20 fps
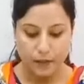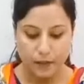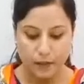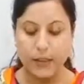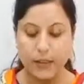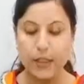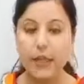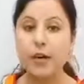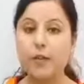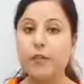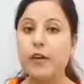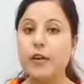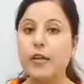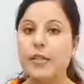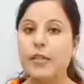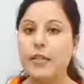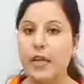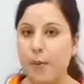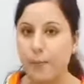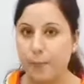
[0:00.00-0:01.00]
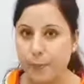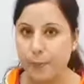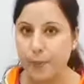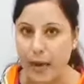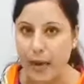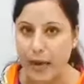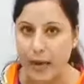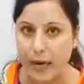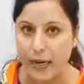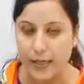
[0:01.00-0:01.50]
There were some
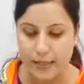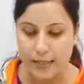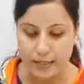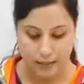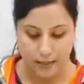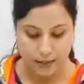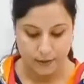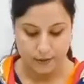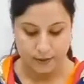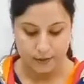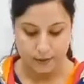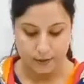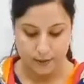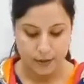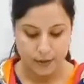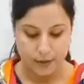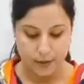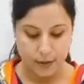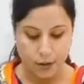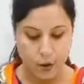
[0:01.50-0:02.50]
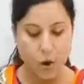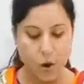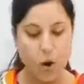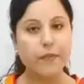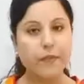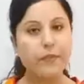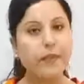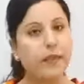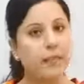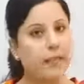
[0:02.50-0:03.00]
plates
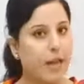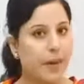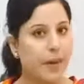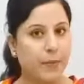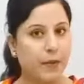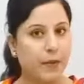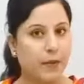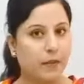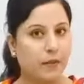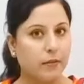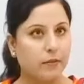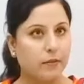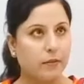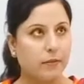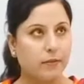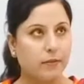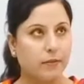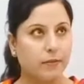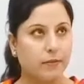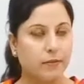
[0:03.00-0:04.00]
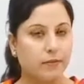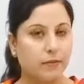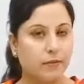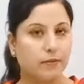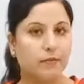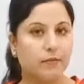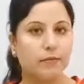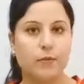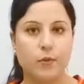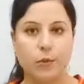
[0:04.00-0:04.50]
on the table.
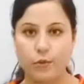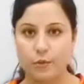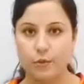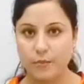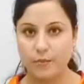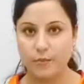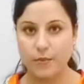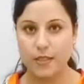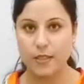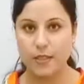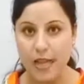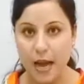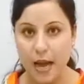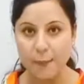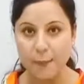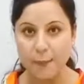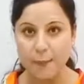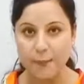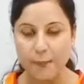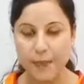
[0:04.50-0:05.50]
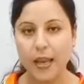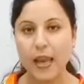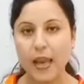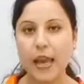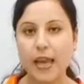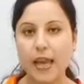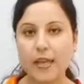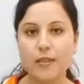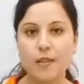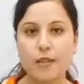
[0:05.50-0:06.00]
Some
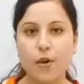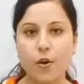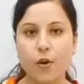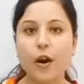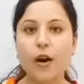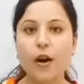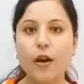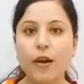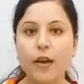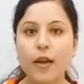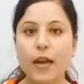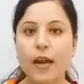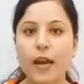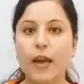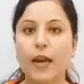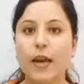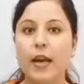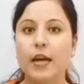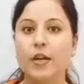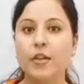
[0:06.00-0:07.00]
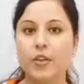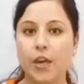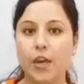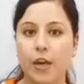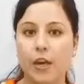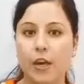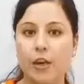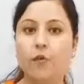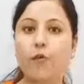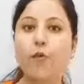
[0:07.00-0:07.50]
is your
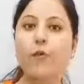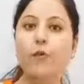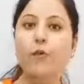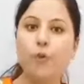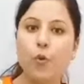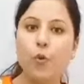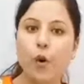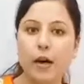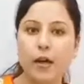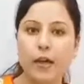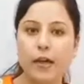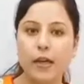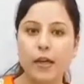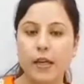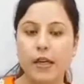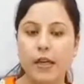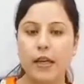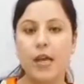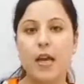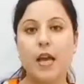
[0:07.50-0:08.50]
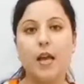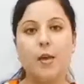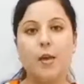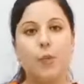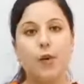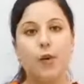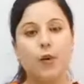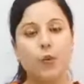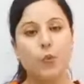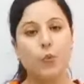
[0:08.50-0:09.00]
adjective of quantity.
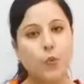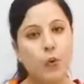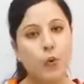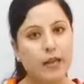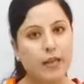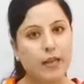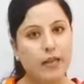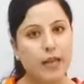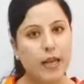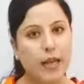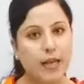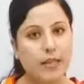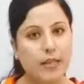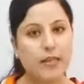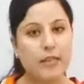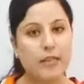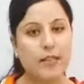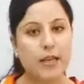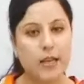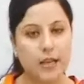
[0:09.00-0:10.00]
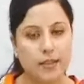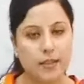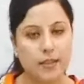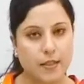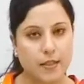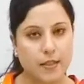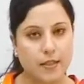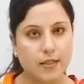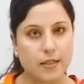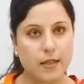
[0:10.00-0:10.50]
But what is this?
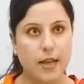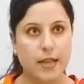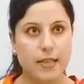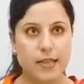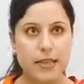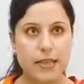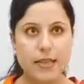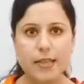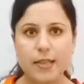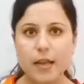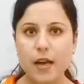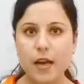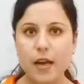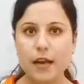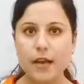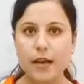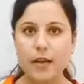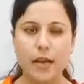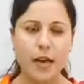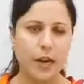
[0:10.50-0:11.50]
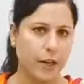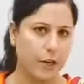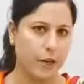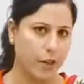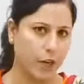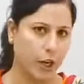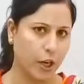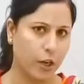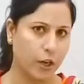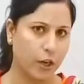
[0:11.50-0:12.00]
Is it an
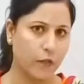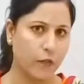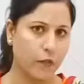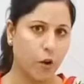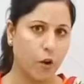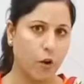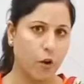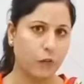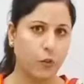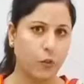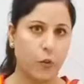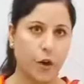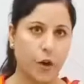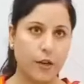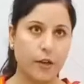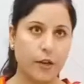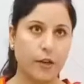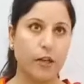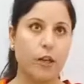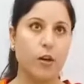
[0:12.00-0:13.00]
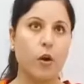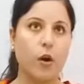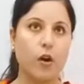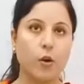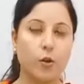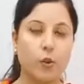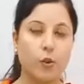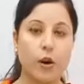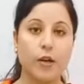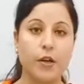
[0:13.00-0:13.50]
adjective of quality or
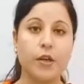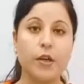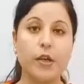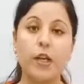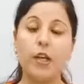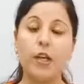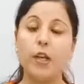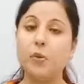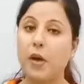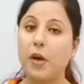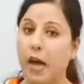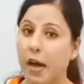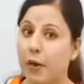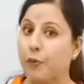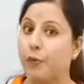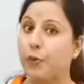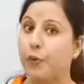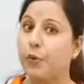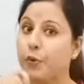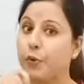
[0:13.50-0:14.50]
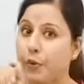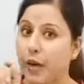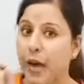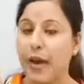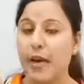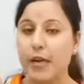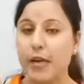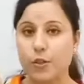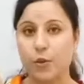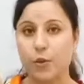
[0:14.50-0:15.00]
quantity? You have to
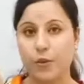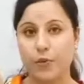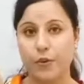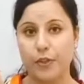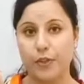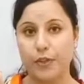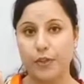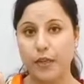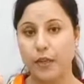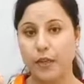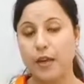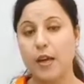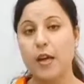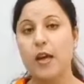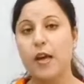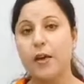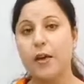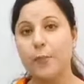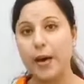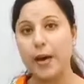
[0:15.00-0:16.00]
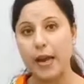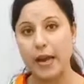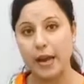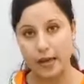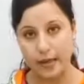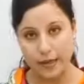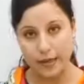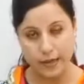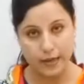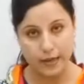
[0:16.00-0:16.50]
write over there. By
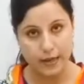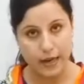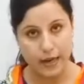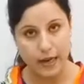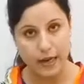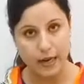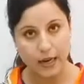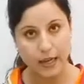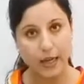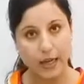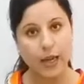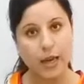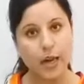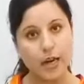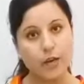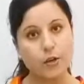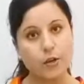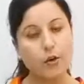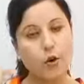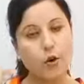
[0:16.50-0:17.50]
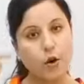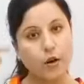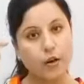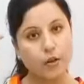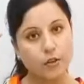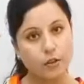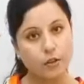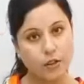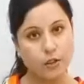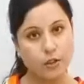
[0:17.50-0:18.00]
underlining, and
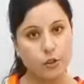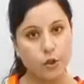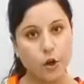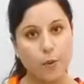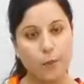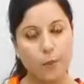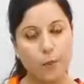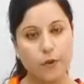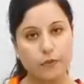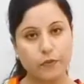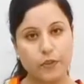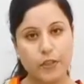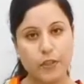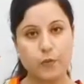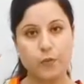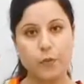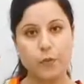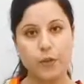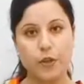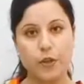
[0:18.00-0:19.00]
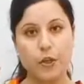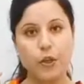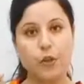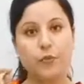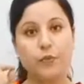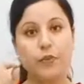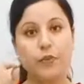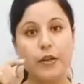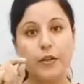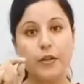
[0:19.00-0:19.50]
on the top of this word
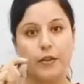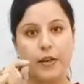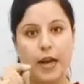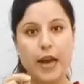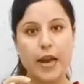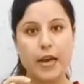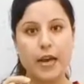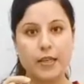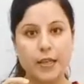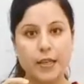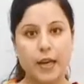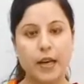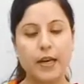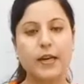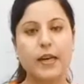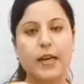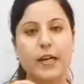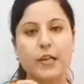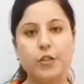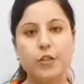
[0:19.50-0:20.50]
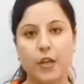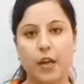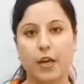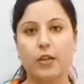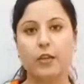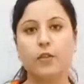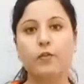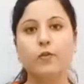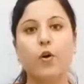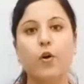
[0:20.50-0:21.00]
you will write it
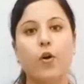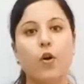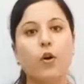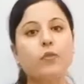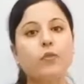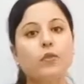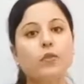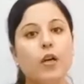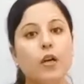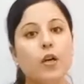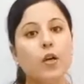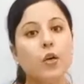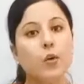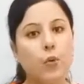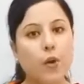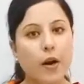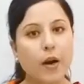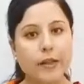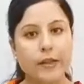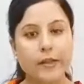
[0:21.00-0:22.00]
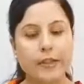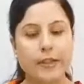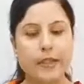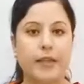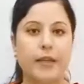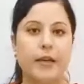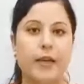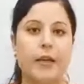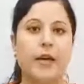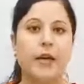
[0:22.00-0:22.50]
adjective of
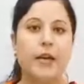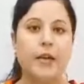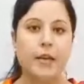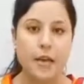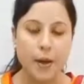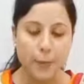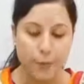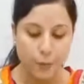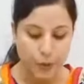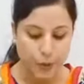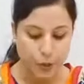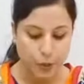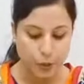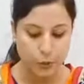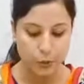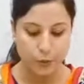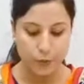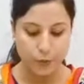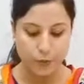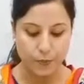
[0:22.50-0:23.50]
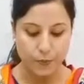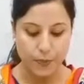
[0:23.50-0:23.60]
quantity. Number 2.